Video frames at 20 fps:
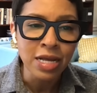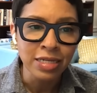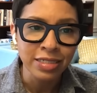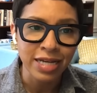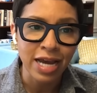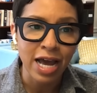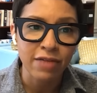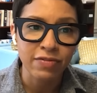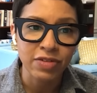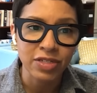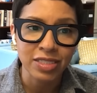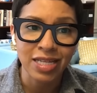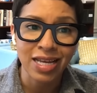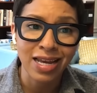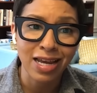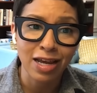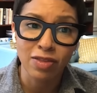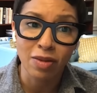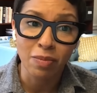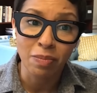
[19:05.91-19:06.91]
to have a
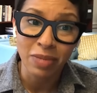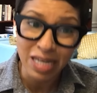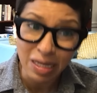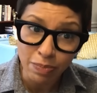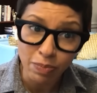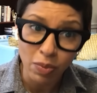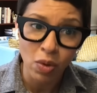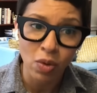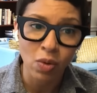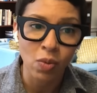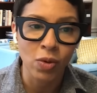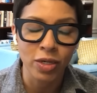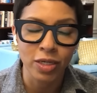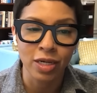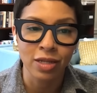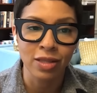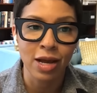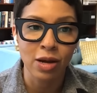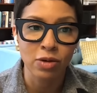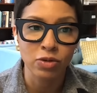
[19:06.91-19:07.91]
say and the people weren't
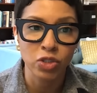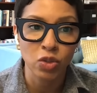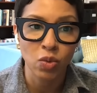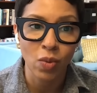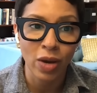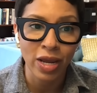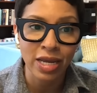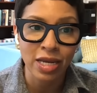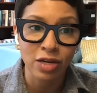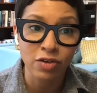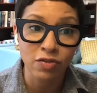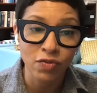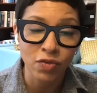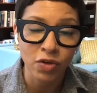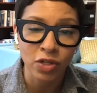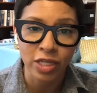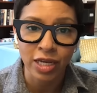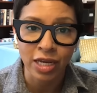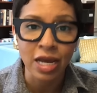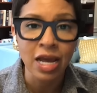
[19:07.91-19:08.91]
allowed to weigh in
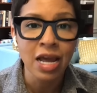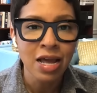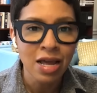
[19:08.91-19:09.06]
fully.